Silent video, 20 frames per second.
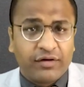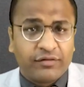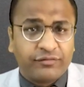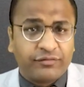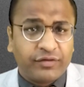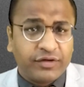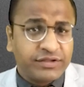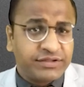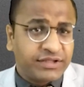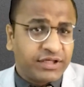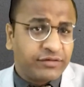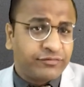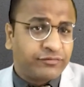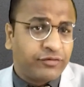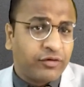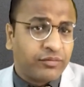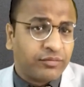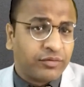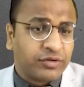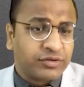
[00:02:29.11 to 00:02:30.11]
First and
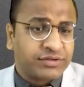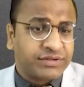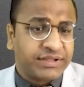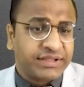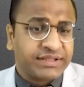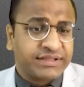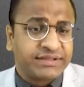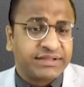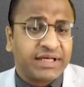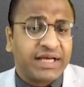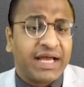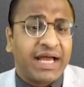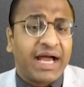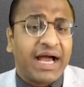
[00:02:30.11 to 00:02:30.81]
foremost is